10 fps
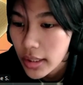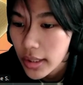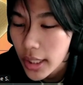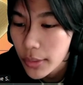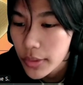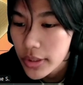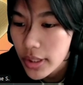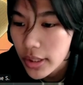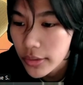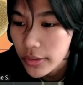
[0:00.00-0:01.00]
language
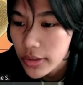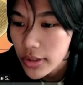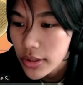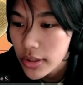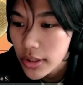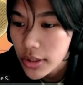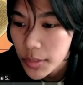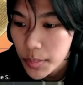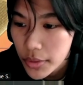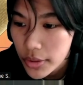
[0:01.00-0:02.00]
acquisition is
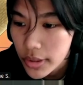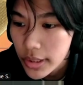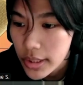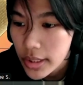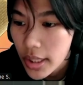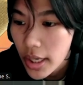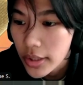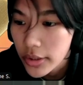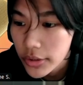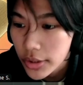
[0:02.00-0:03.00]
purely
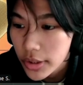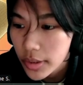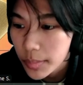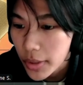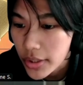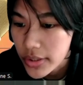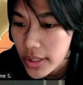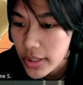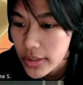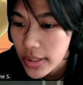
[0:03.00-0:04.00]
an internal
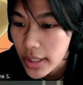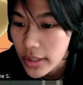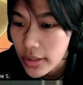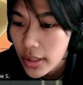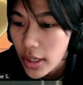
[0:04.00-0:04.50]
process and